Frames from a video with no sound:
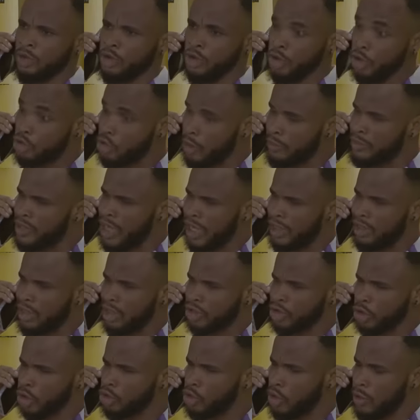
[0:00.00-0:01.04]
Shut up, Diada.
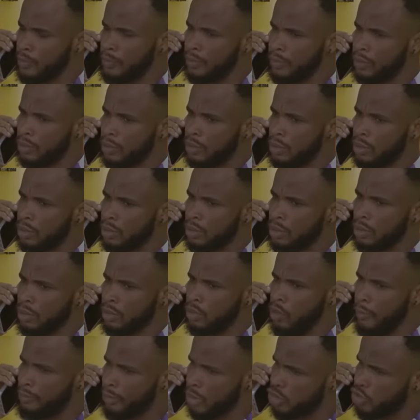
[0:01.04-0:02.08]
Shut up.
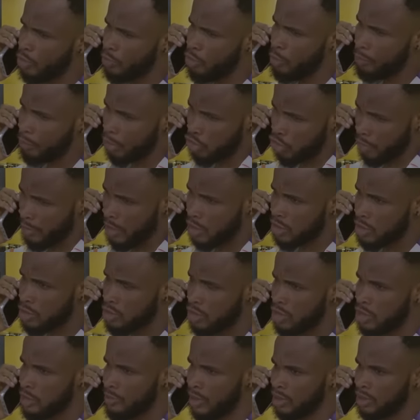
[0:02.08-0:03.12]
Who brought your mouth into
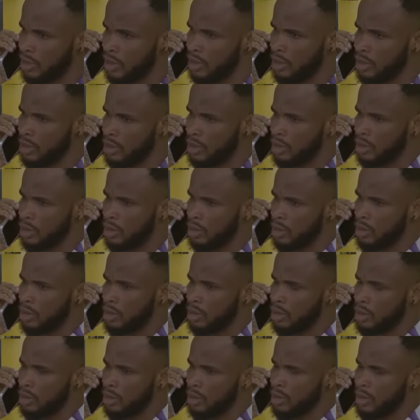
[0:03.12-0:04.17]
this matter?
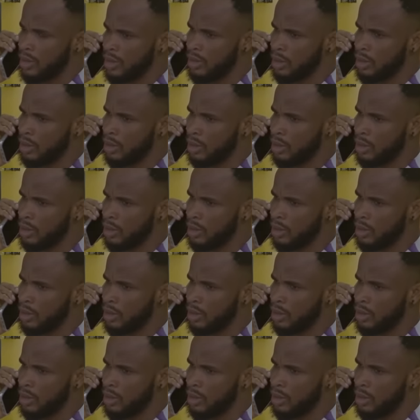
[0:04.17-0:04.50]
Eh?